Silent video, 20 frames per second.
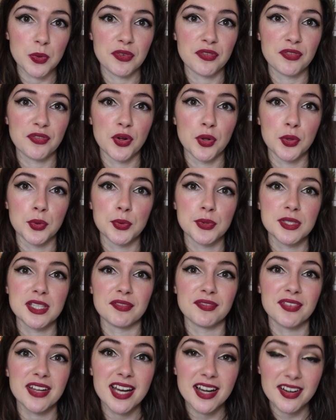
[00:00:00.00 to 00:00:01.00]
one follows a
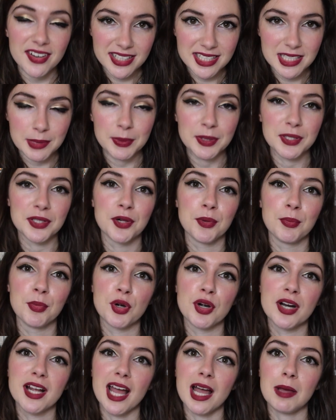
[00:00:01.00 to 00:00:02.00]
very typical
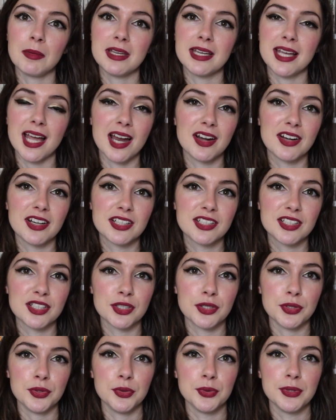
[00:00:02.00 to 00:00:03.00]
Murakami
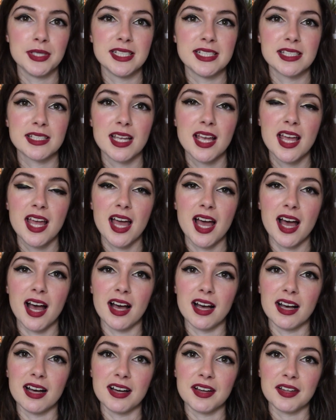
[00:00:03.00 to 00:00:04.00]
character who is
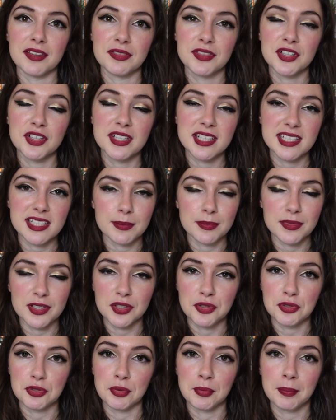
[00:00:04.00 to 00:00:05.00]
a
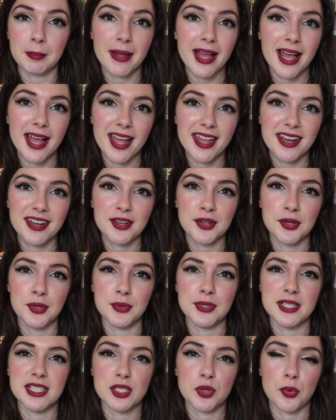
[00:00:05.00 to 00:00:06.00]
30-something-year-old man who
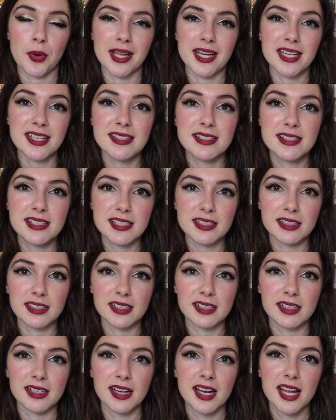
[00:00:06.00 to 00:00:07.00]
is quite
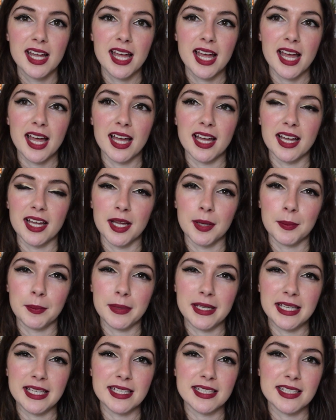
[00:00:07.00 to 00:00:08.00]
insular.
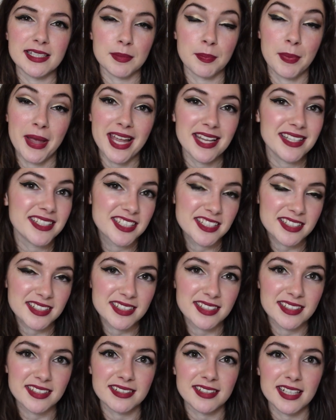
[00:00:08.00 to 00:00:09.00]
He is a
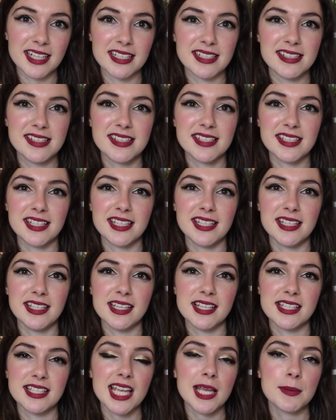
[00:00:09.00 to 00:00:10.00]
painter and he
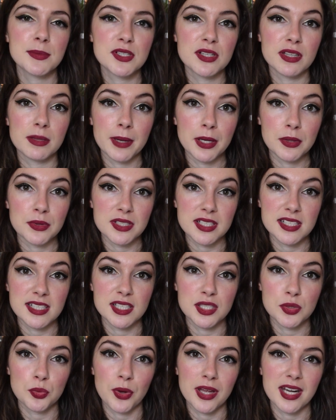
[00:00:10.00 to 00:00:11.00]
escapes to the
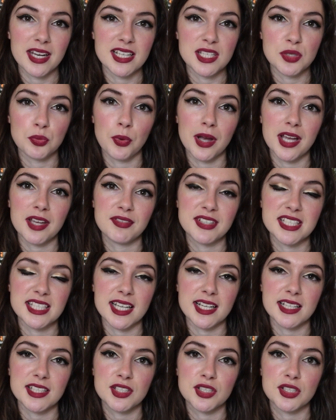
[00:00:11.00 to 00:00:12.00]
mountains when his wife
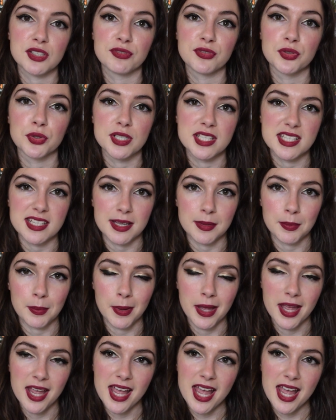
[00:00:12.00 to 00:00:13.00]
decides to divorce him.